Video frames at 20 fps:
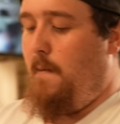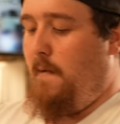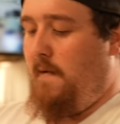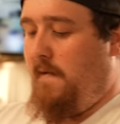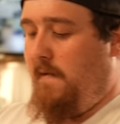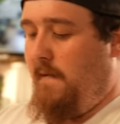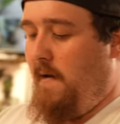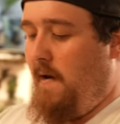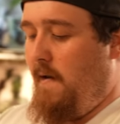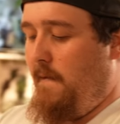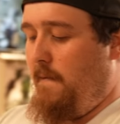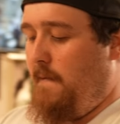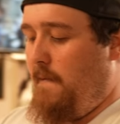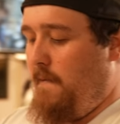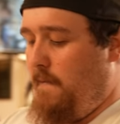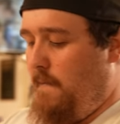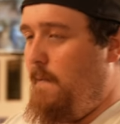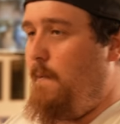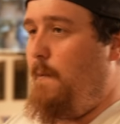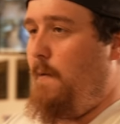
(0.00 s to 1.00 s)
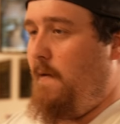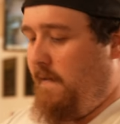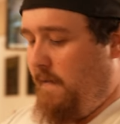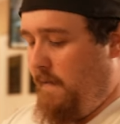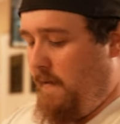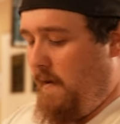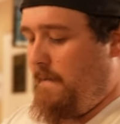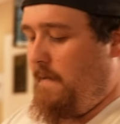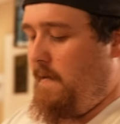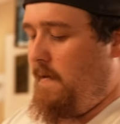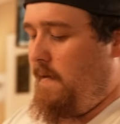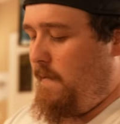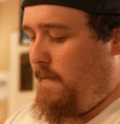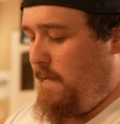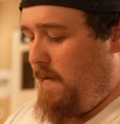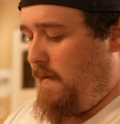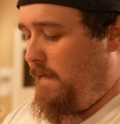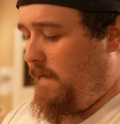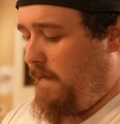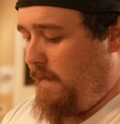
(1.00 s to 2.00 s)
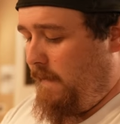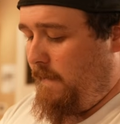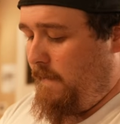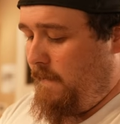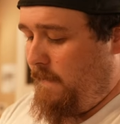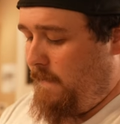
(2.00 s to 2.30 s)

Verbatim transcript: Once you have the 100 rounds in,